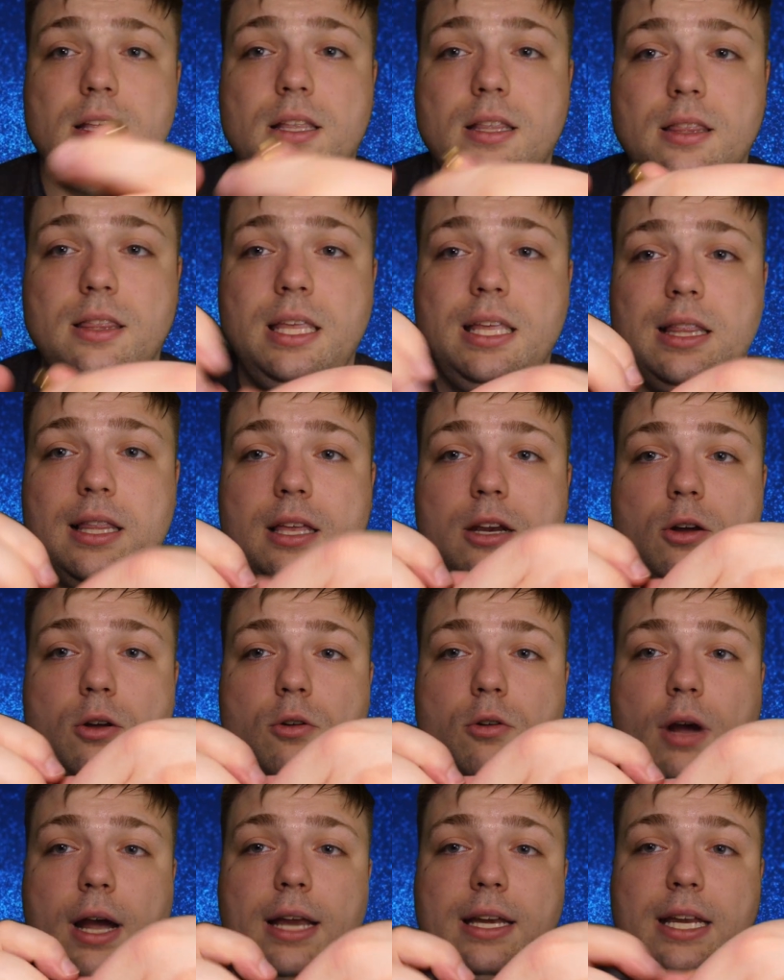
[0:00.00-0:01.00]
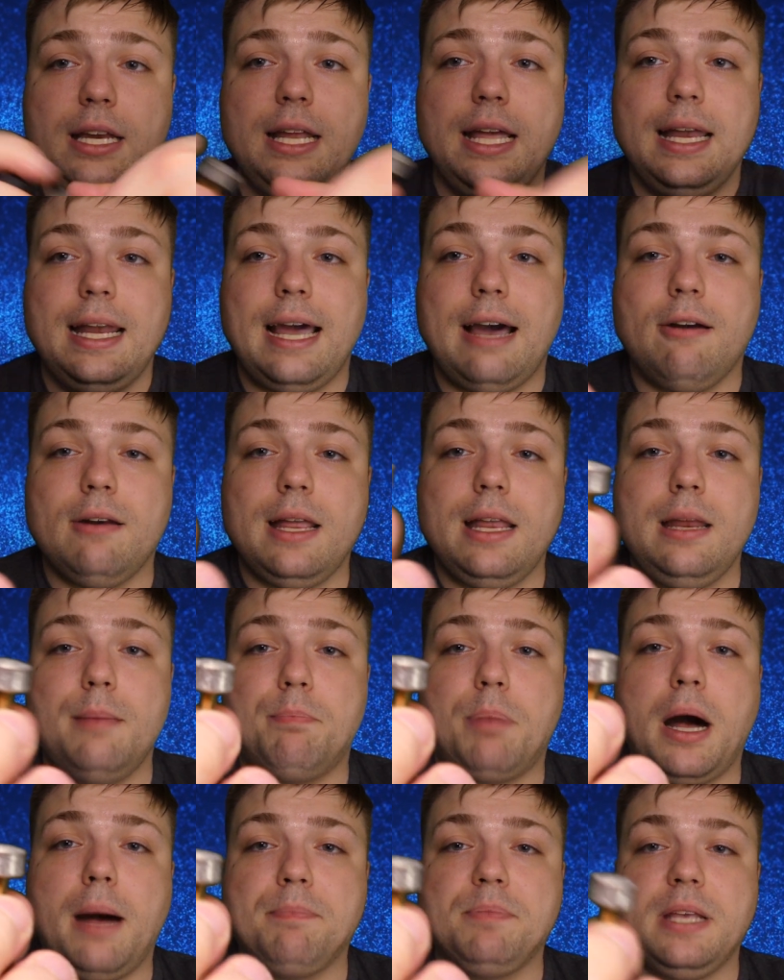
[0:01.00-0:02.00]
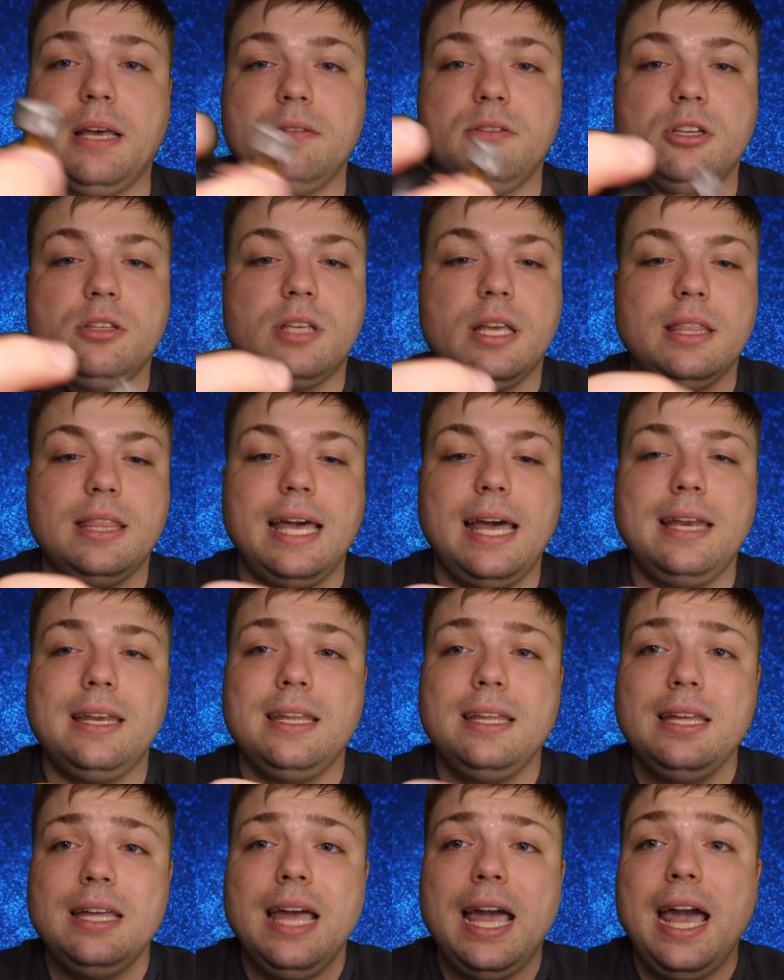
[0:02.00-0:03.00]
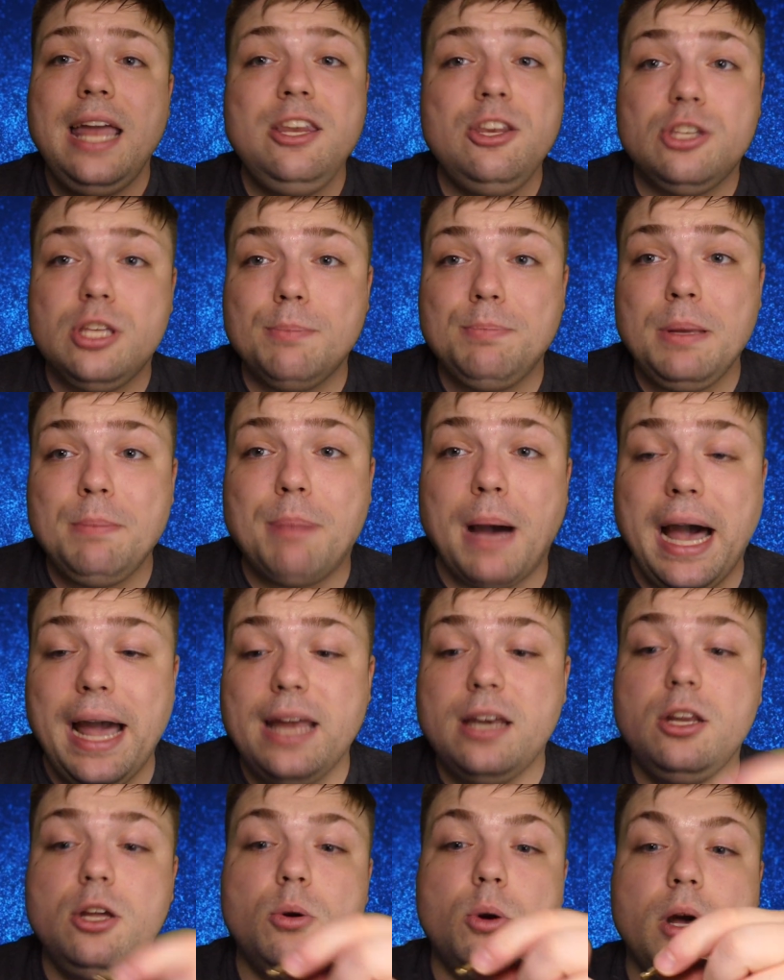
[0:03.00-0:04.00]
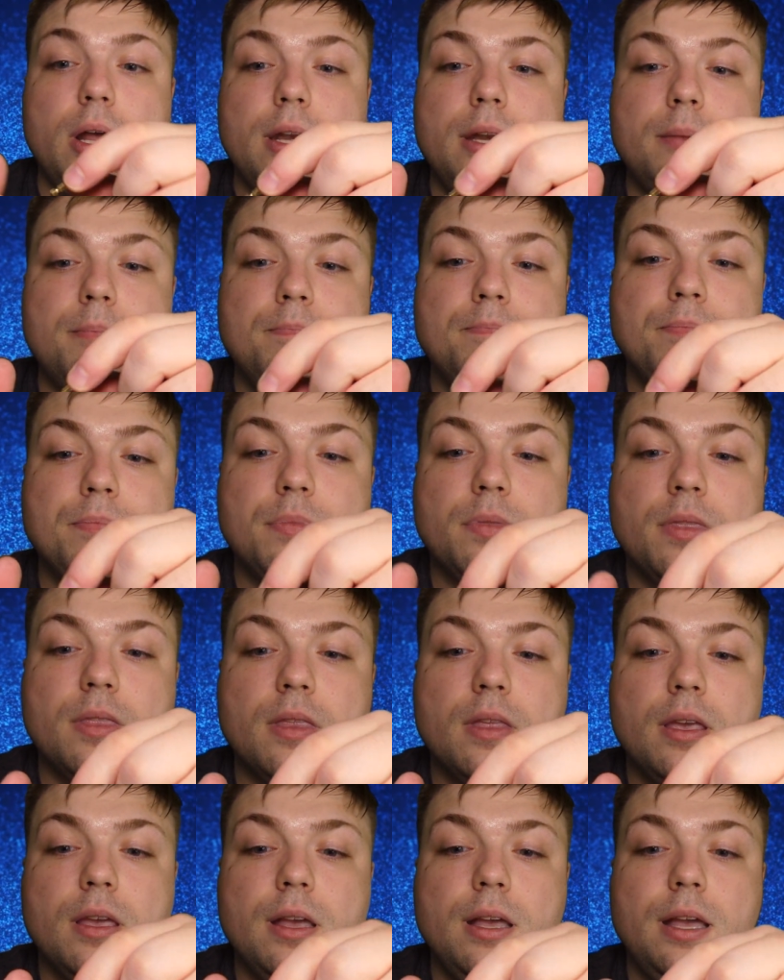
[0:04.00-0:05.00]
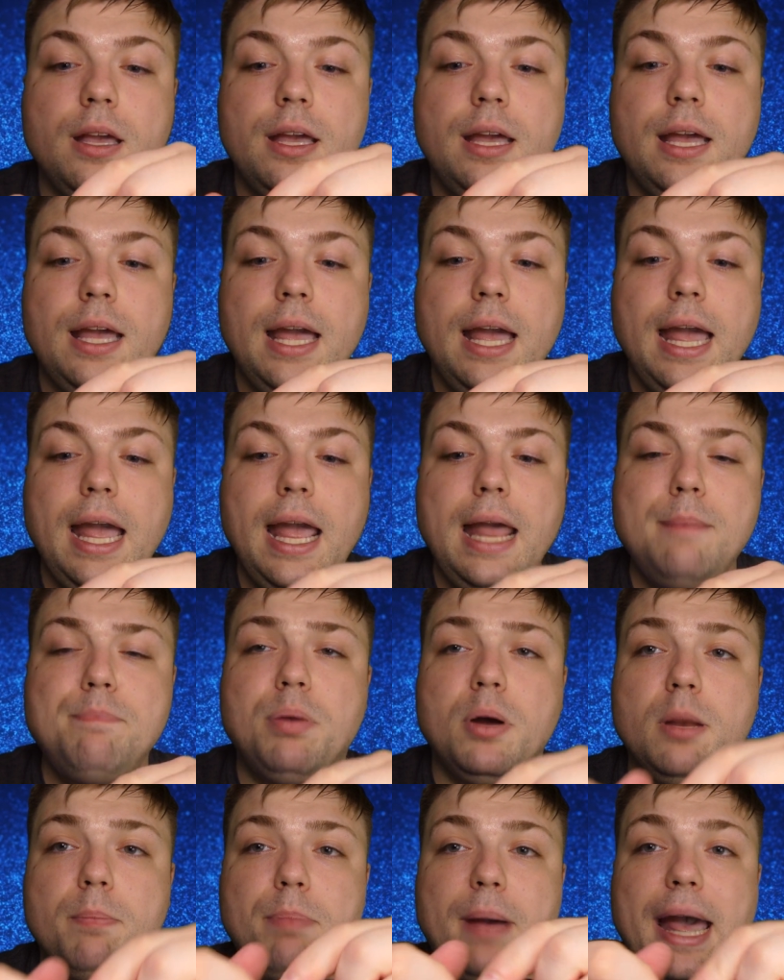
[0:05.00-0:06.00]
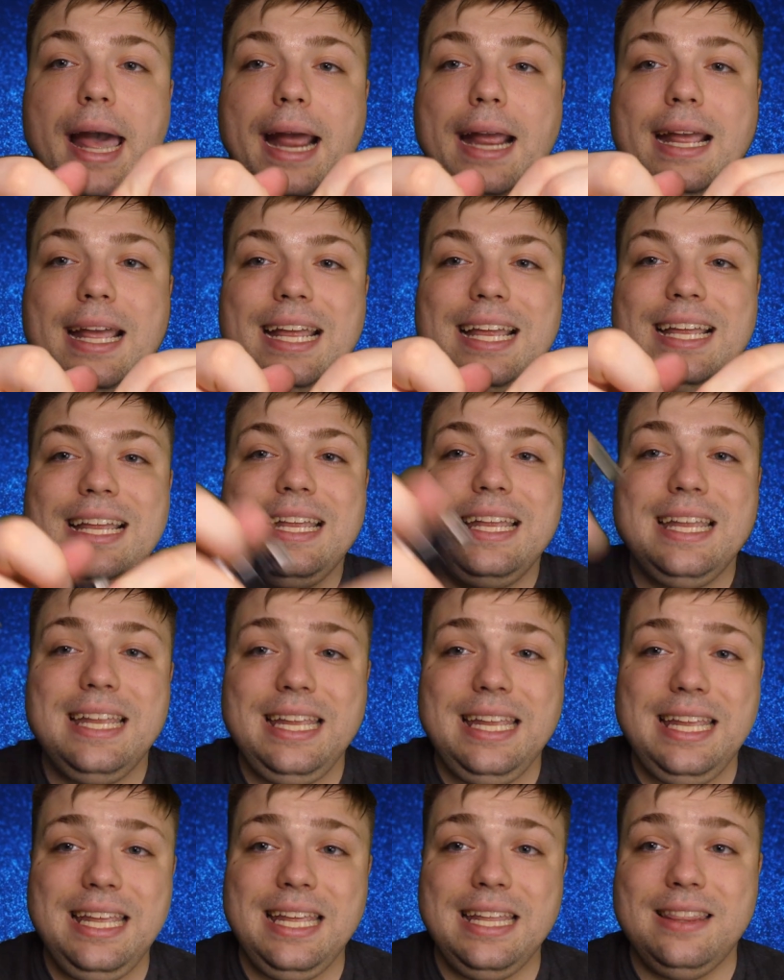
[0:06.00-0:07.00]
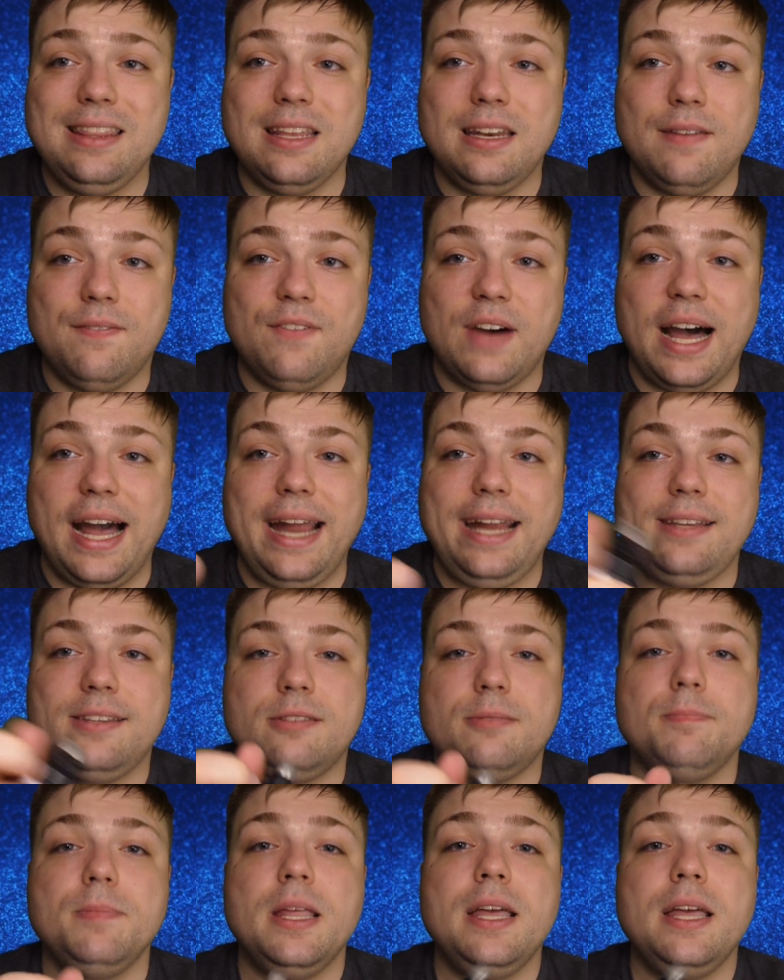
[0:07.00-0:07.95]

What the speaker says: the little grinding head out and it pops out just like that. And you simply buy a new one and put it back in the device.